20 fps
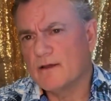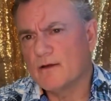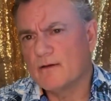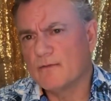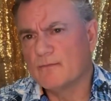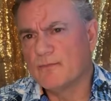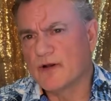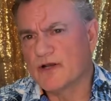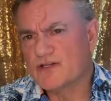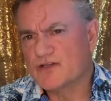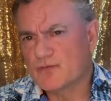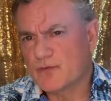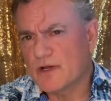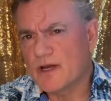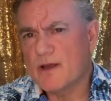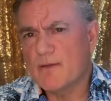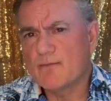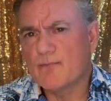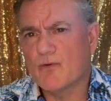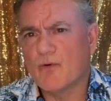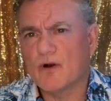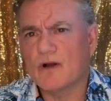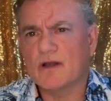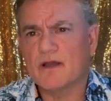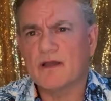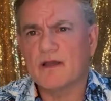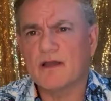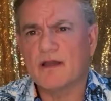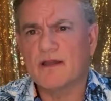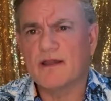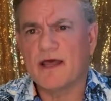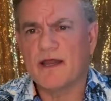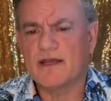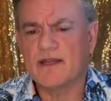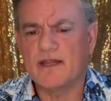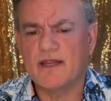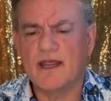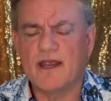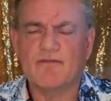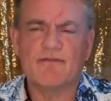but it's really important that
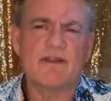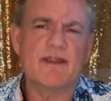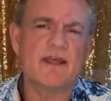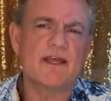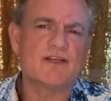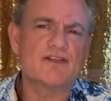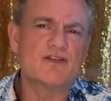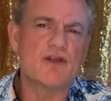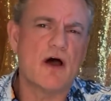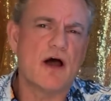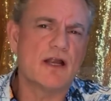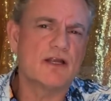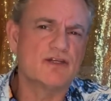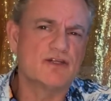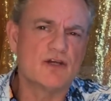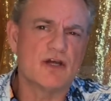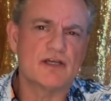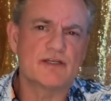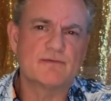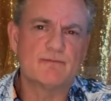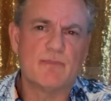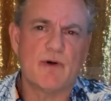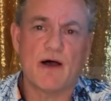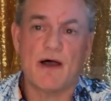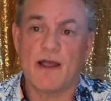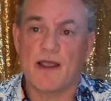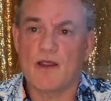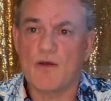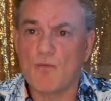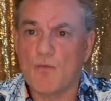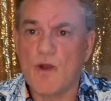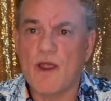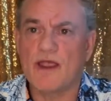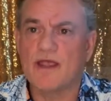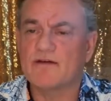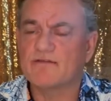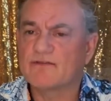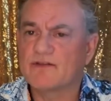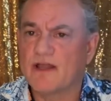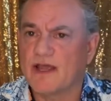everything is not just by way
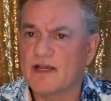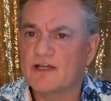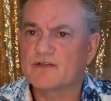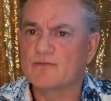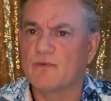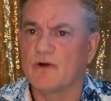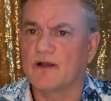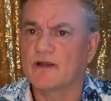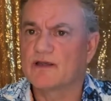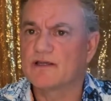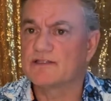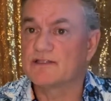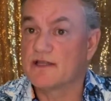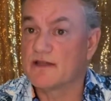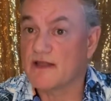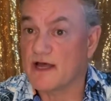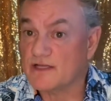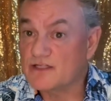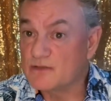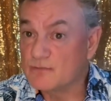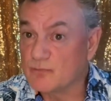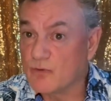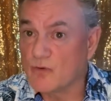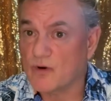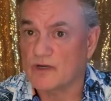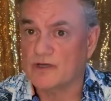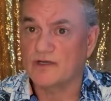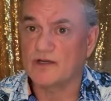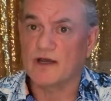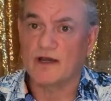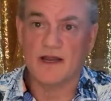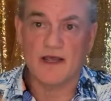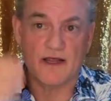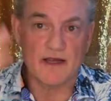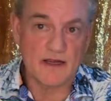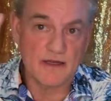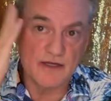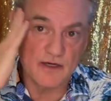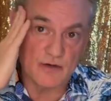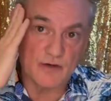of textbook, because that's important. You
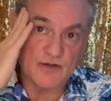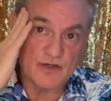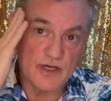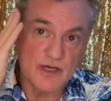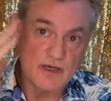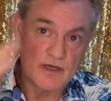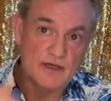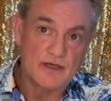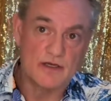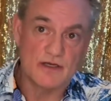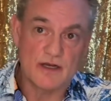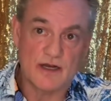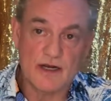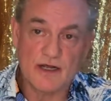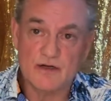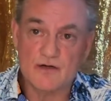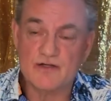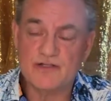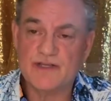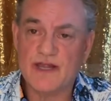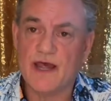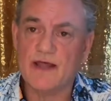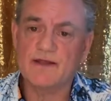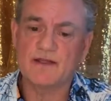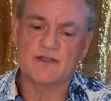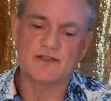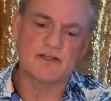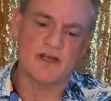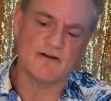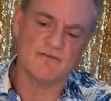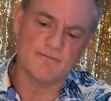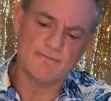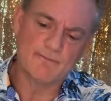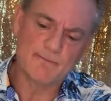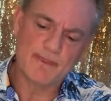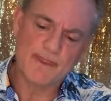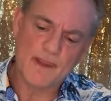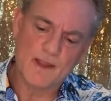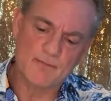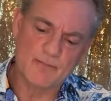gotta understand this stuff.
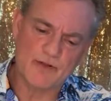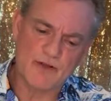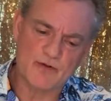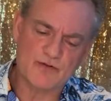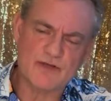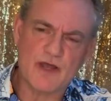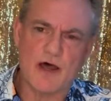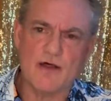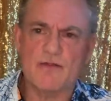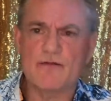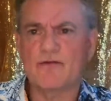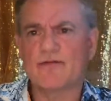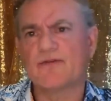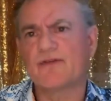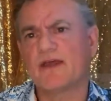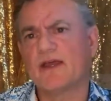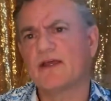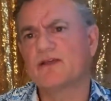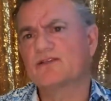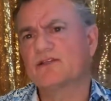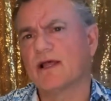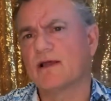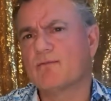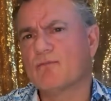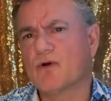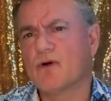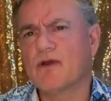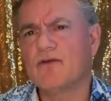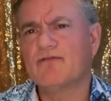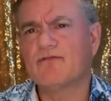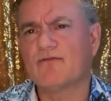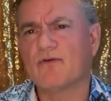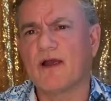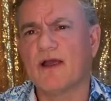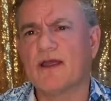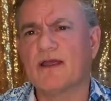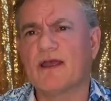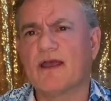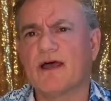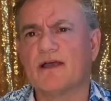But there's other things like Murray
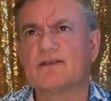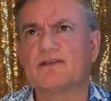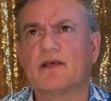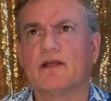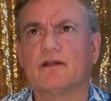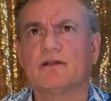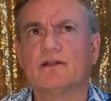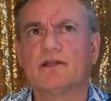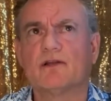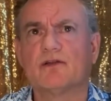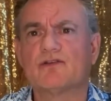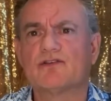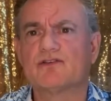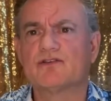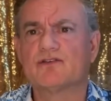Frank has a little